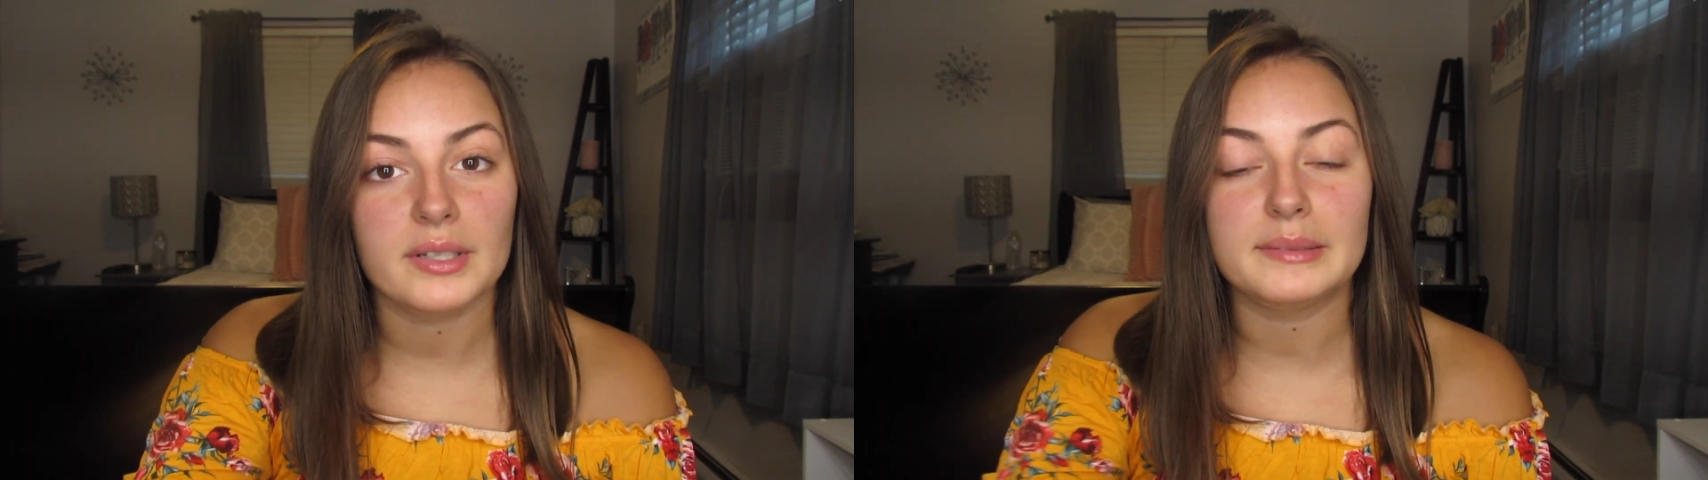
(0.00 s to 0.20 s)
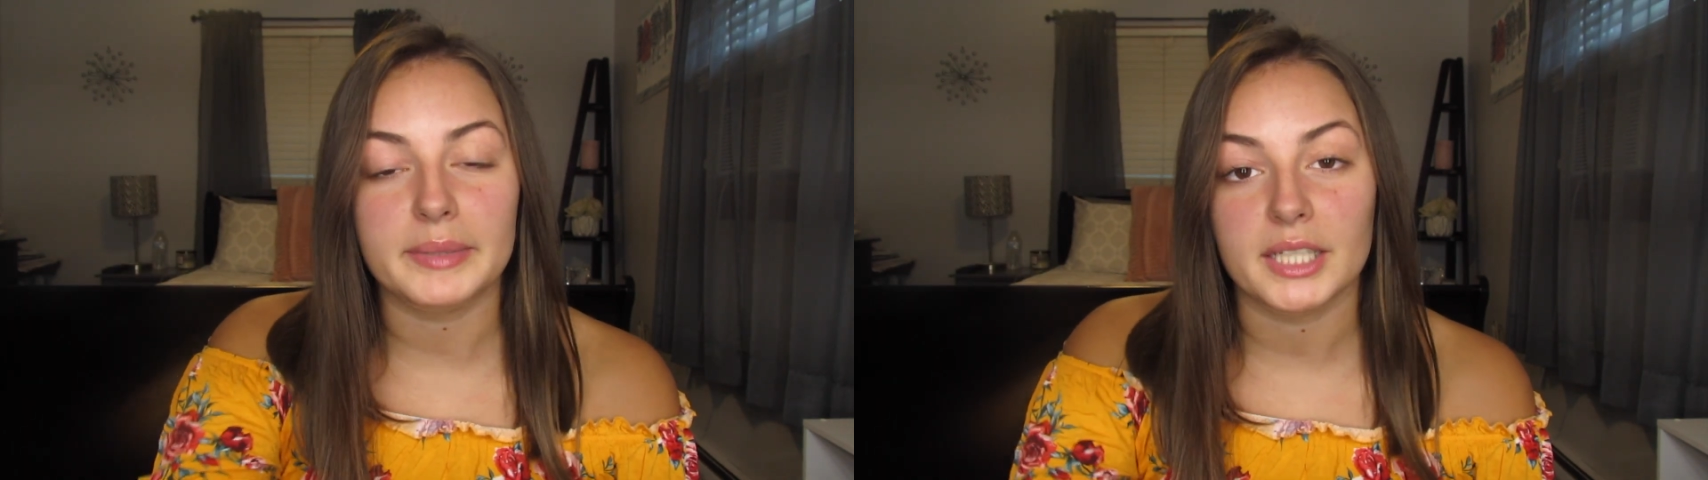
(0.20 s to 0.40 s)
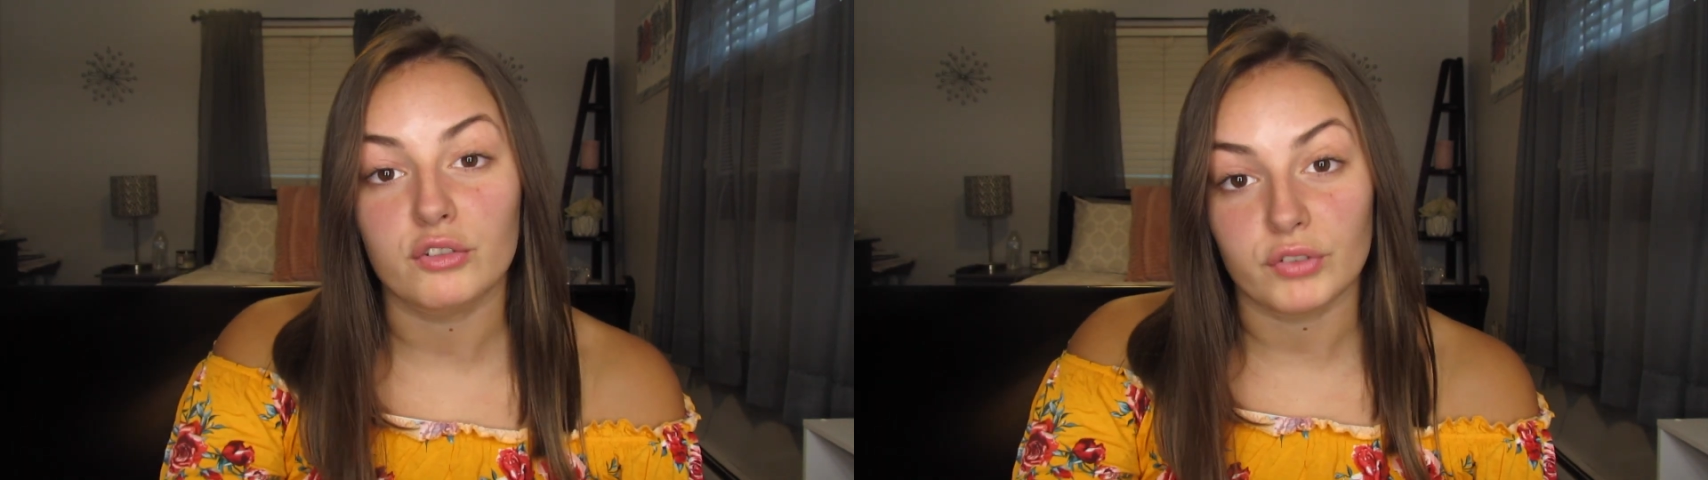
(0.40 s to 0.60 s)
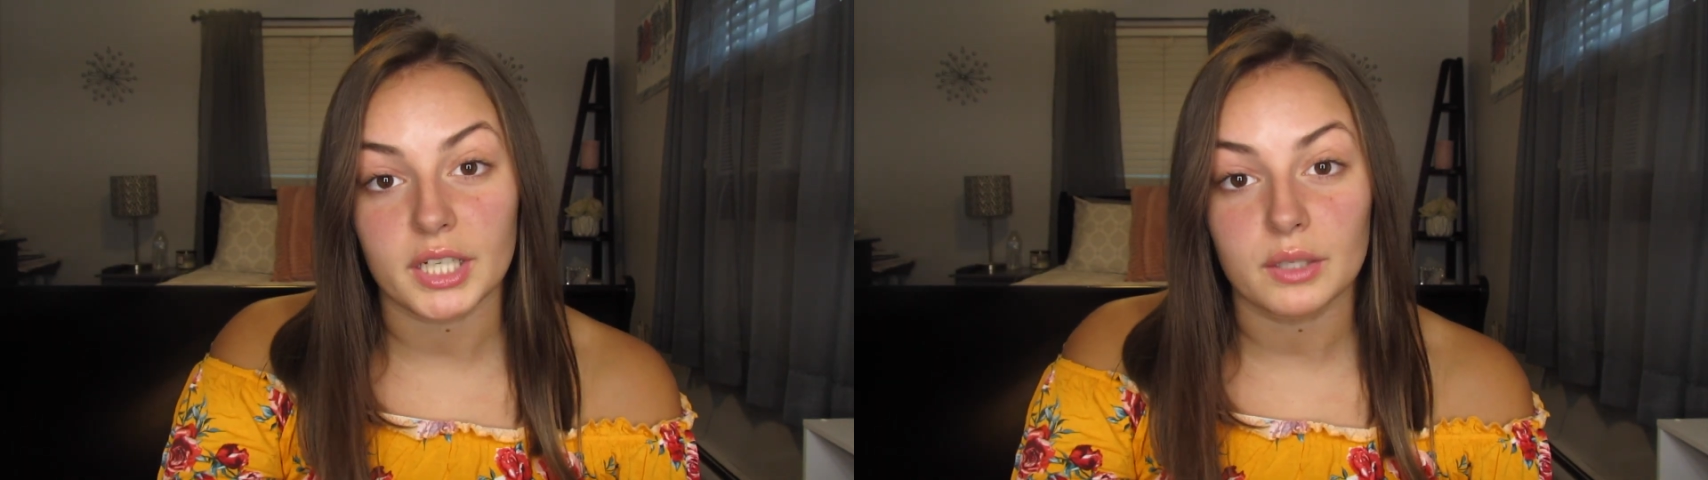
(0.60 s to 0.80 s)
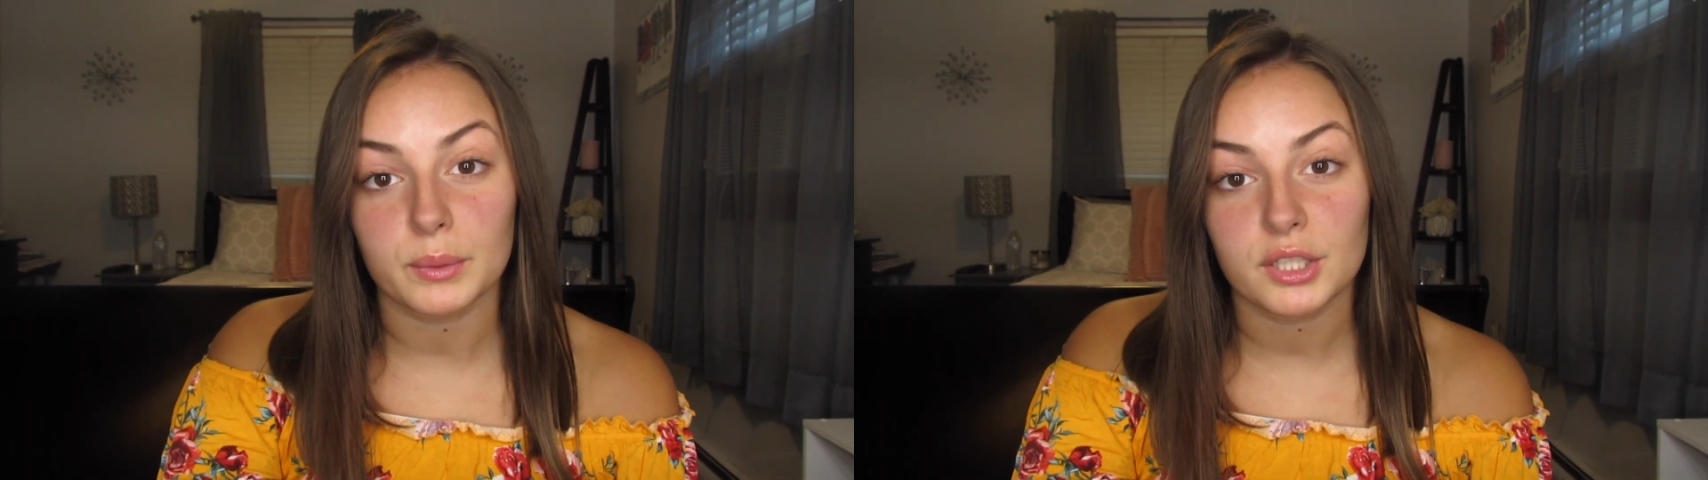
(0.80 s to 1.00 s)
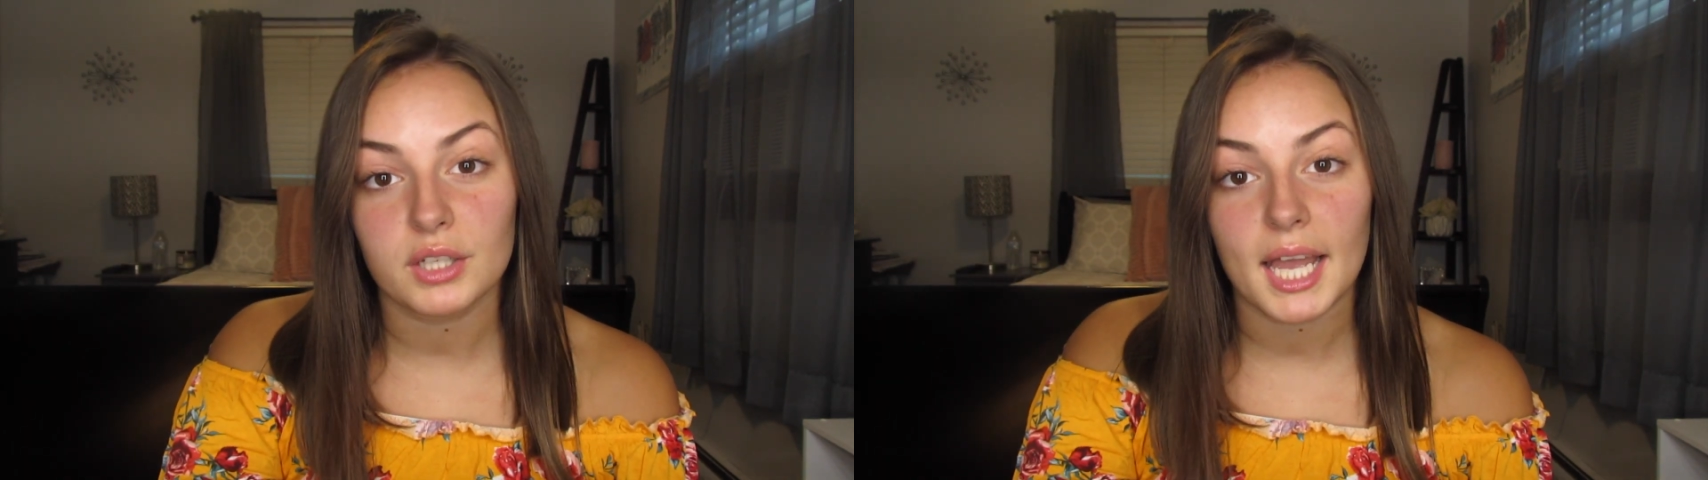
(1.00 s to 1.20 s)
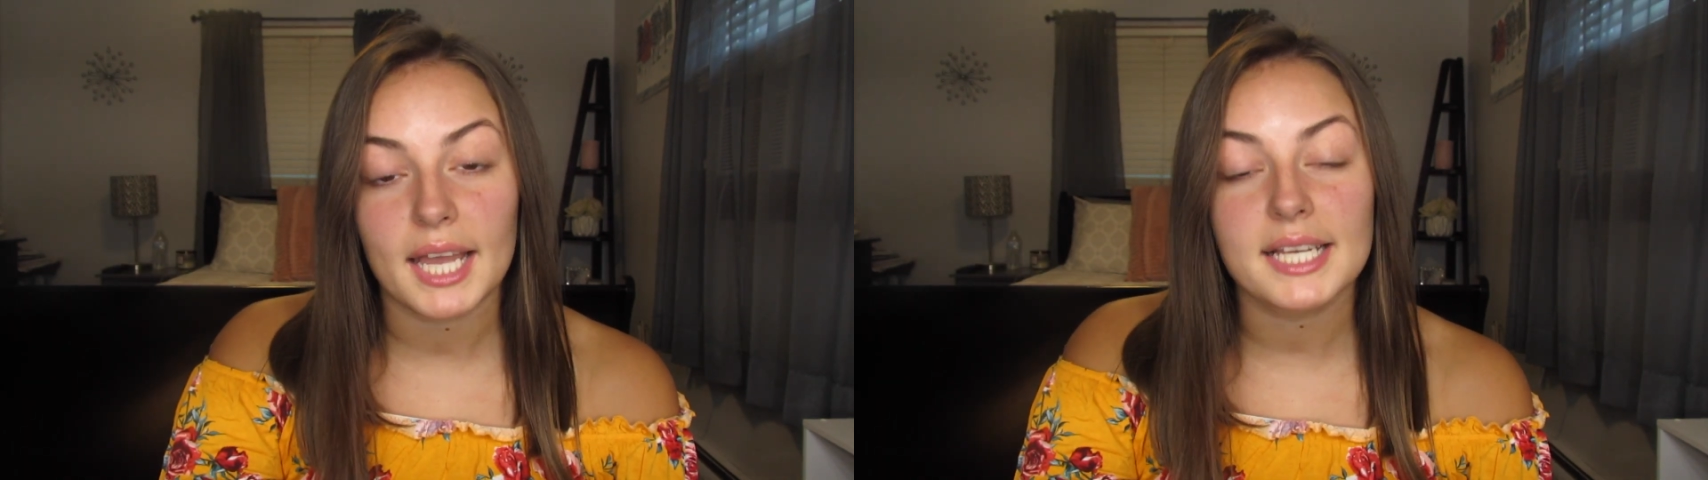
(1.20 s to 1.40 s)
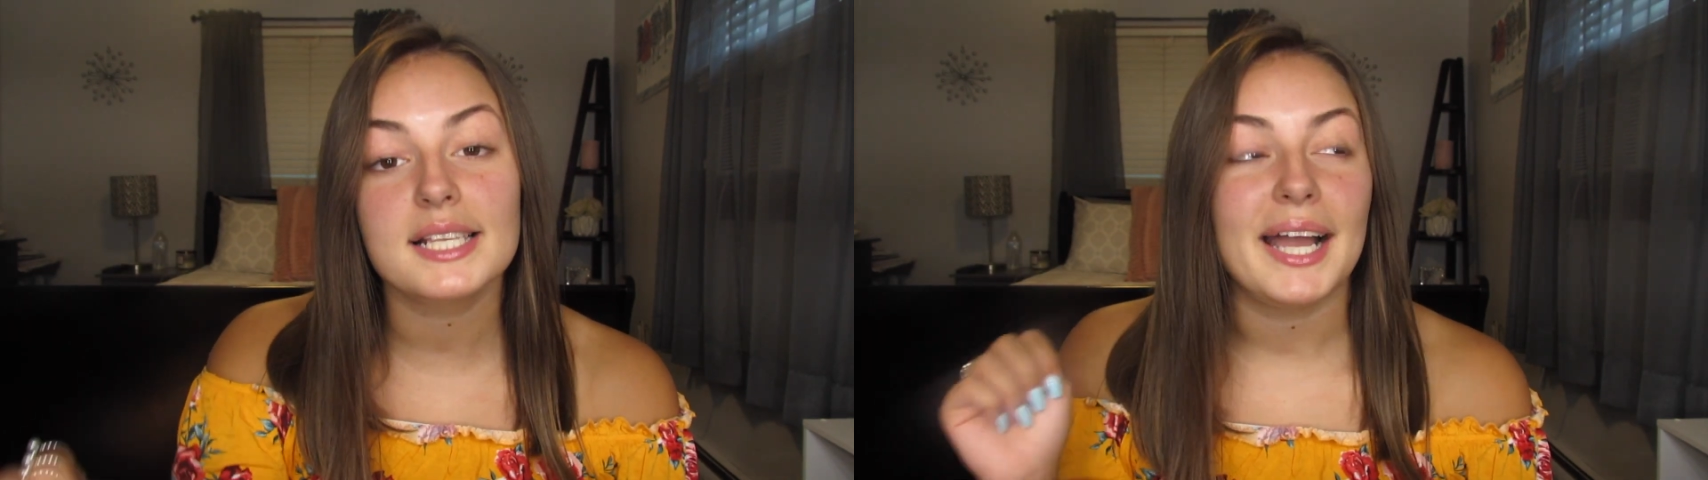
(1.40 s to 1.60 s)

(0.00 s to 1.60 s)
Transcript: is being real with you guys.